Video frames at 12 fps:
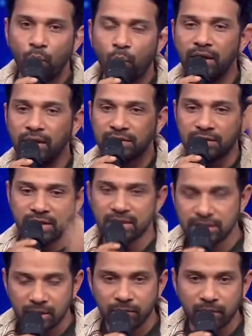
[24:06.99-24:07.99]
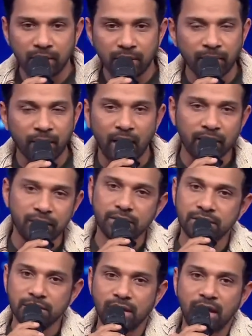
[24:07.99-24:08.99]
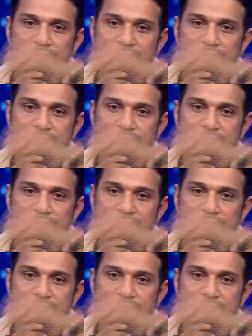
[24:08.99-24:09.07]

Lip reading: we say something and it is